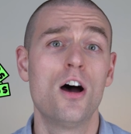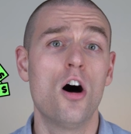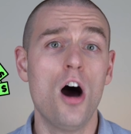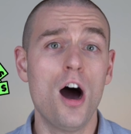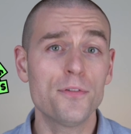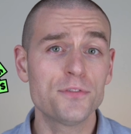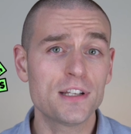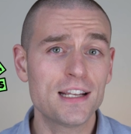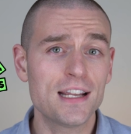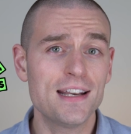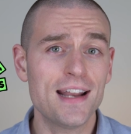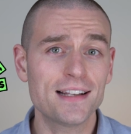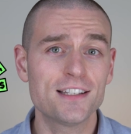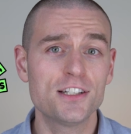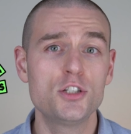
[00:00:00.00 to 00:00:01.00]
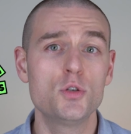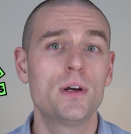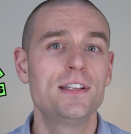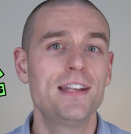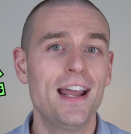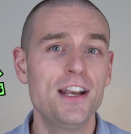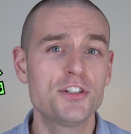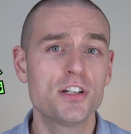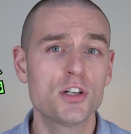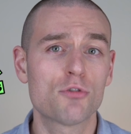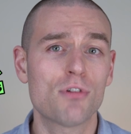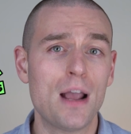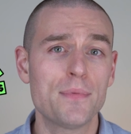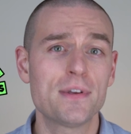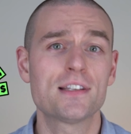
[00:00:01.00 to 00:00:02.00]
often connected to
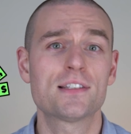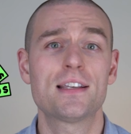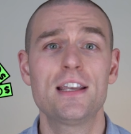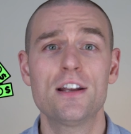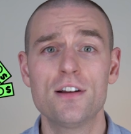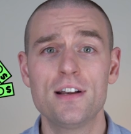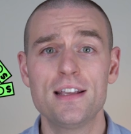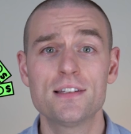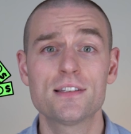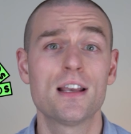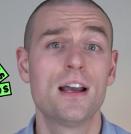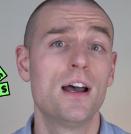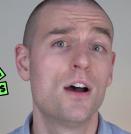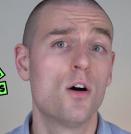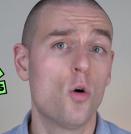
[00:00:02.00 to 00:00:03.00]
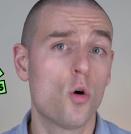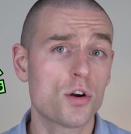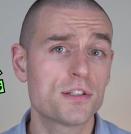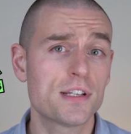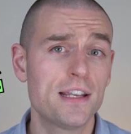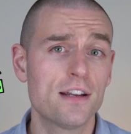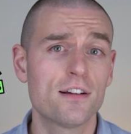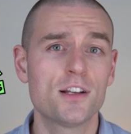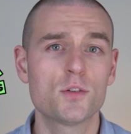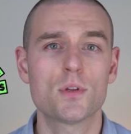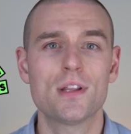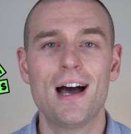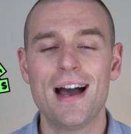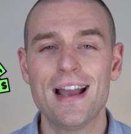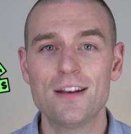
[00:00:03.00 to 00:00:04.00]
attention-grabbing securities or securities with
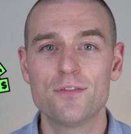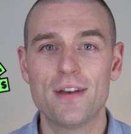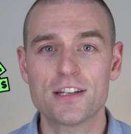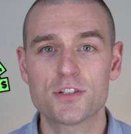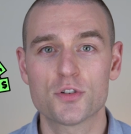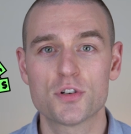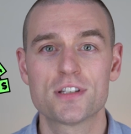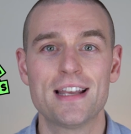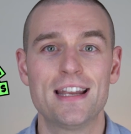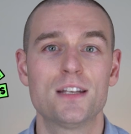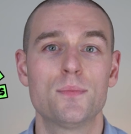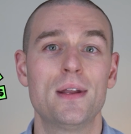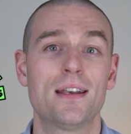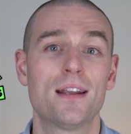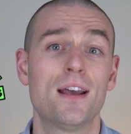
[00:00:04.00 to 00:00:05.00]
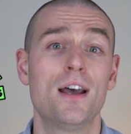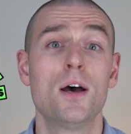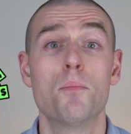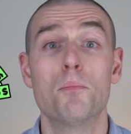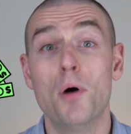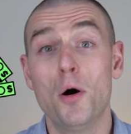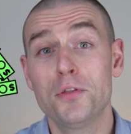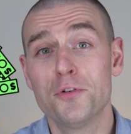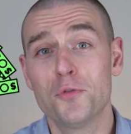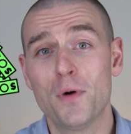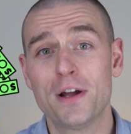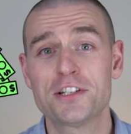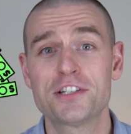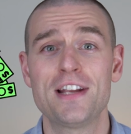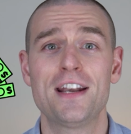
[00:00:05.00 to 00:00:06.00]
high investor sentiment, both of
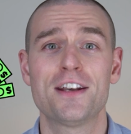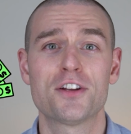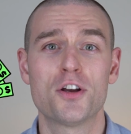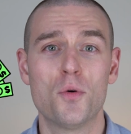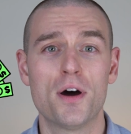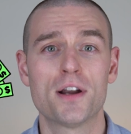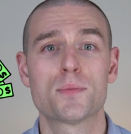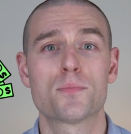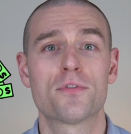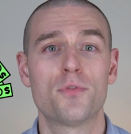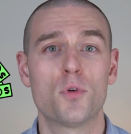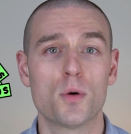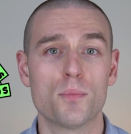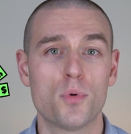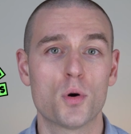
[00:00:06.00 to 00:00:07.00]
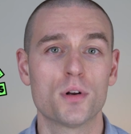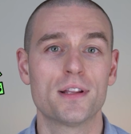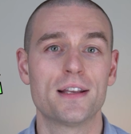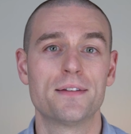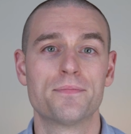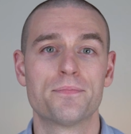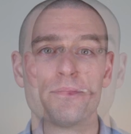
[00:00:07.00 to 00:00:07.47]
which tend to go on to perform poorly.